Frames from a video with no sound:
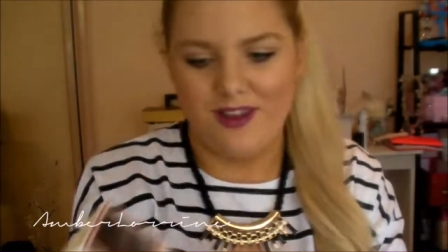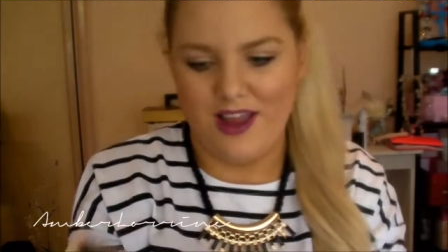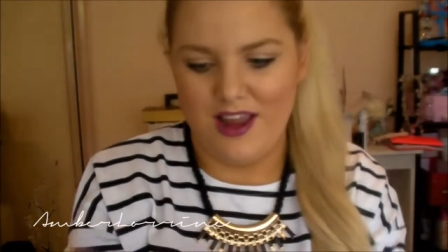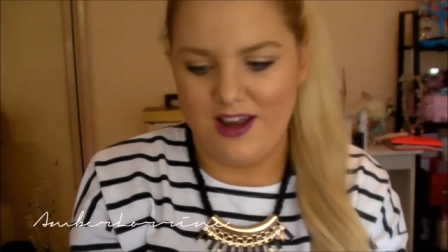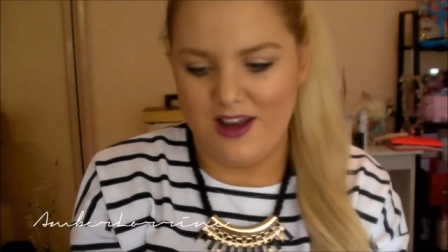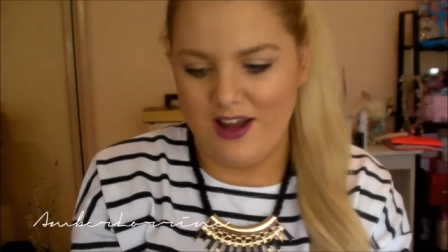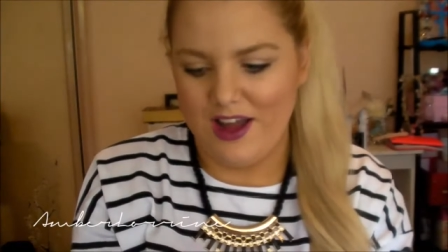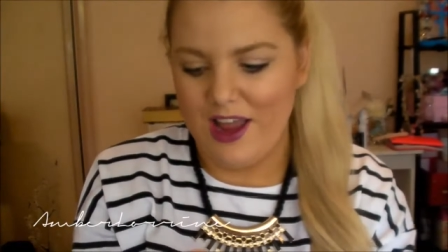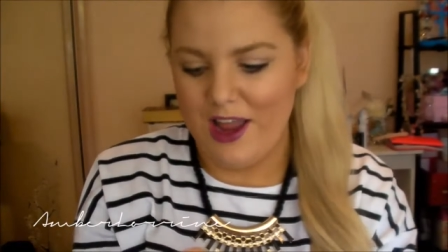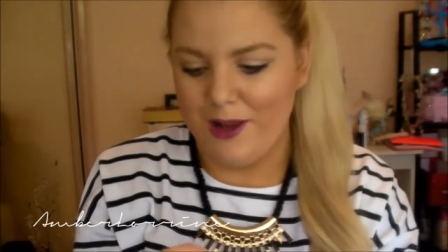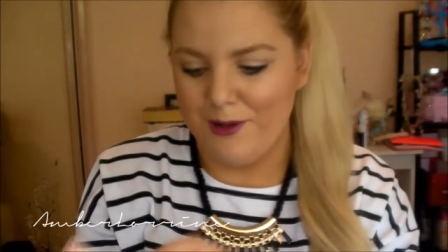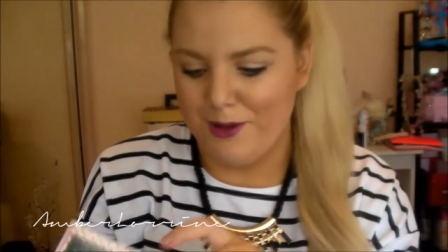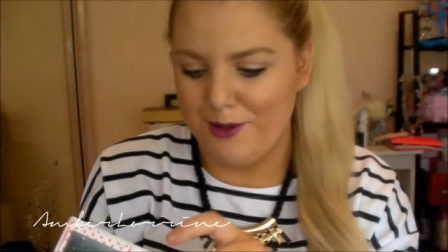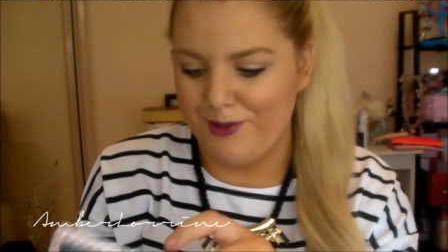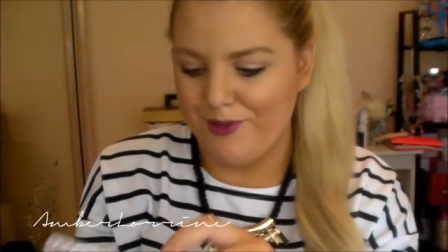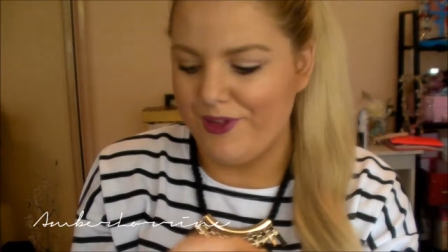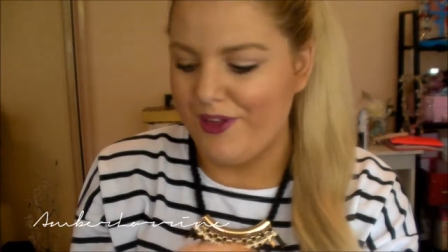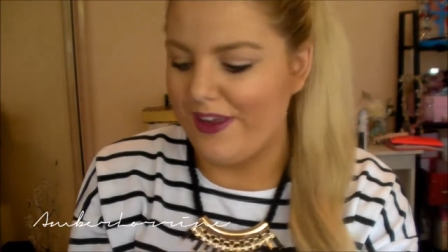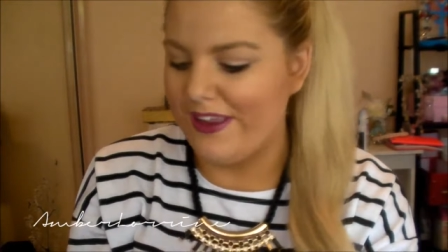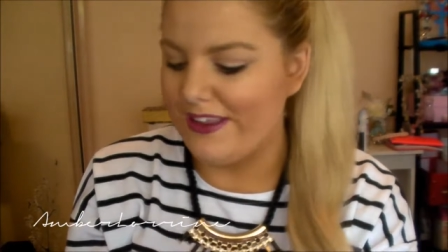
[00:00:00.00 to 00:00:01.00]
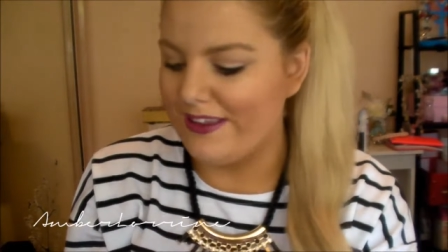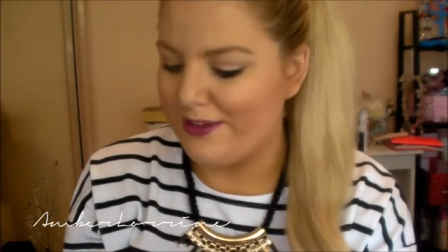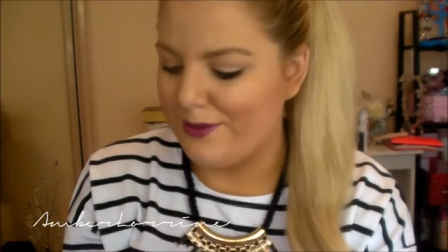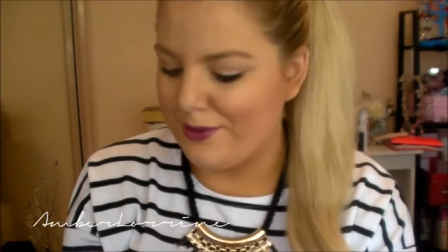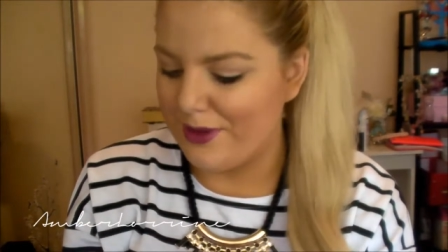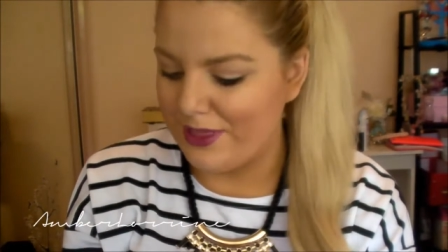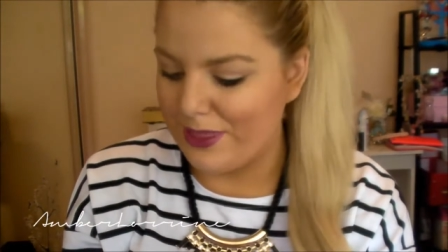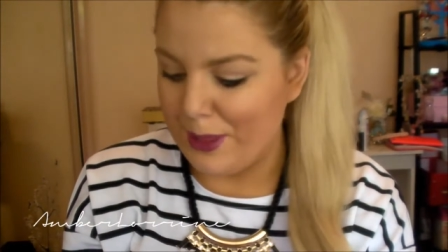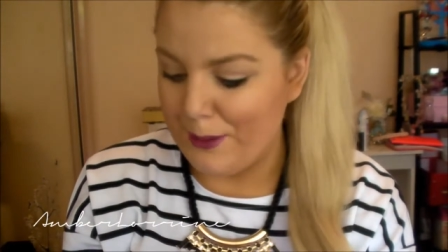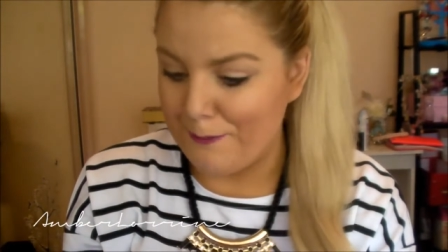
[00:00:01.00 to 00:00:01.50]
and I am obsessed
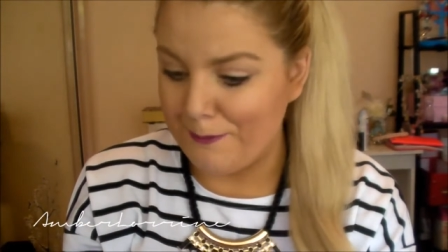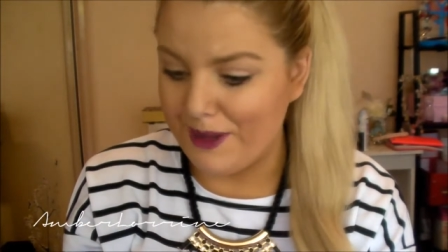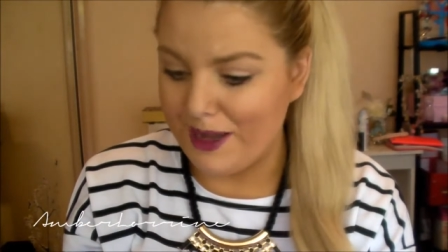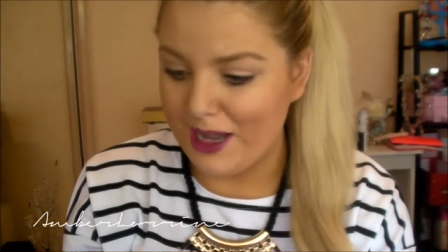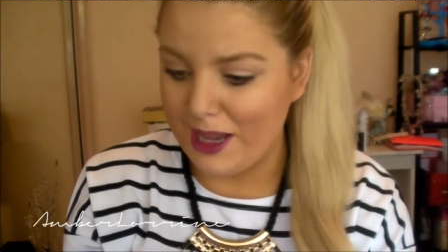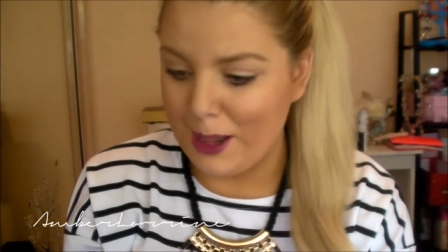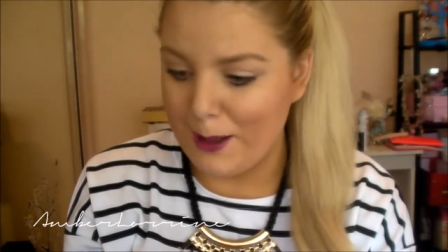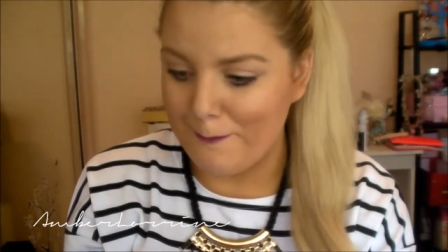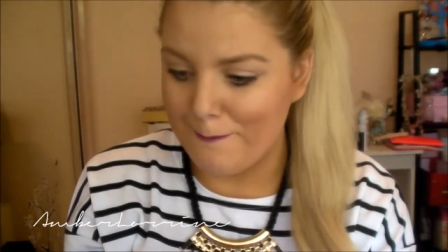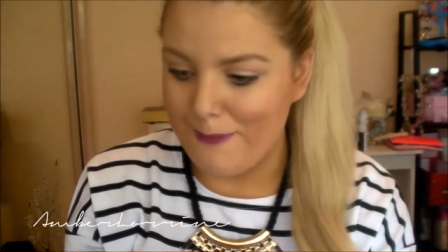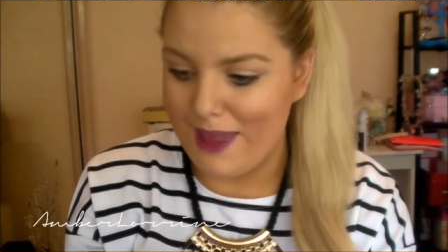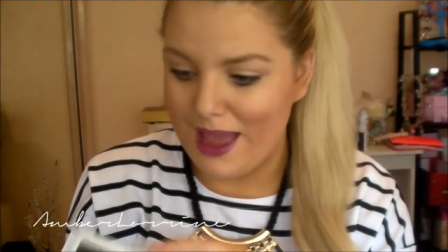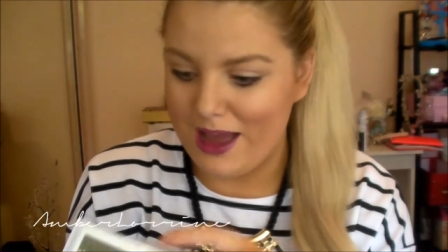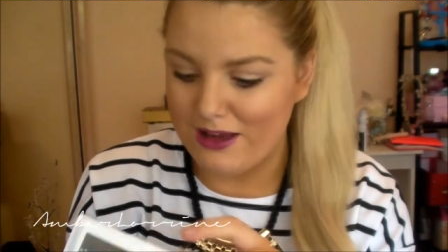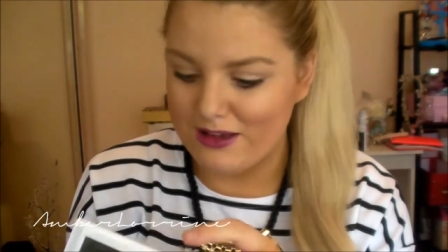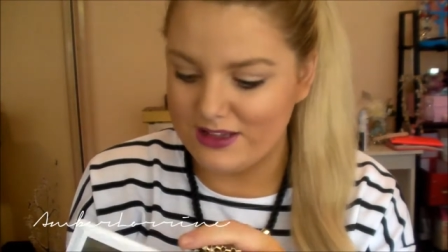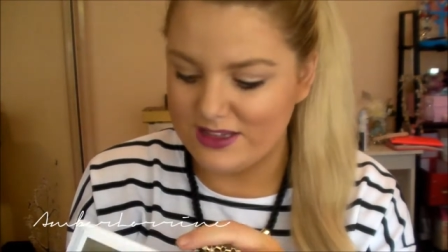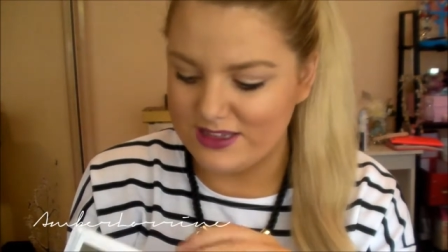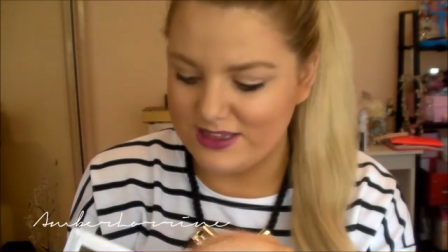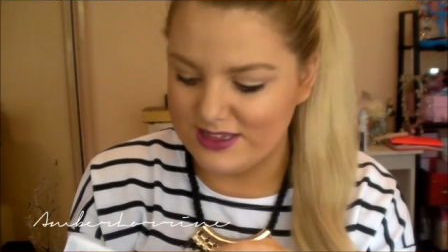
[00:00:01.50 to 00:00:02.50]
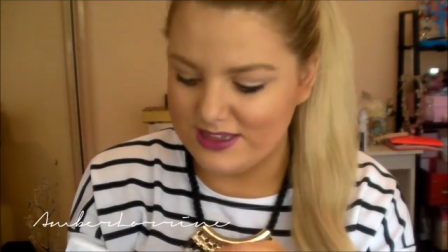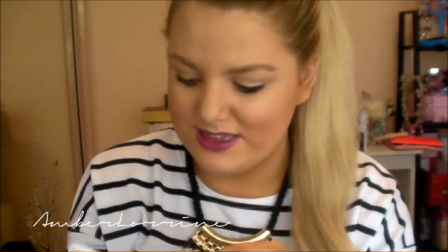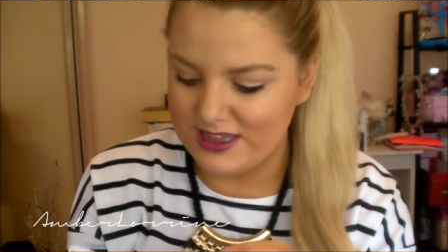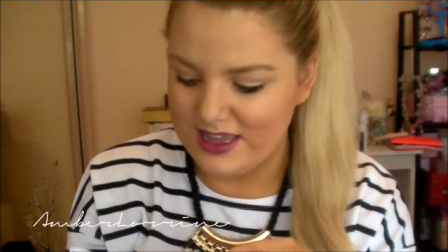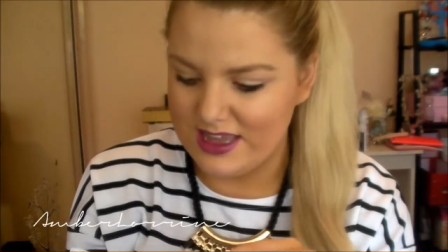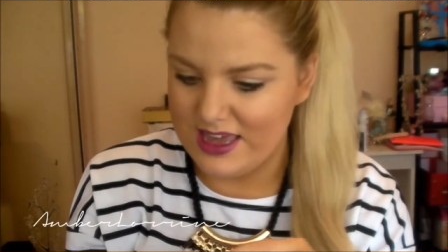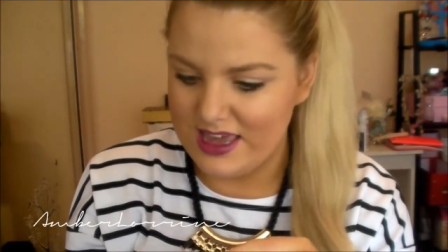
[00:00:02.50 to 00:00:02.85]
with Minnie Mouse.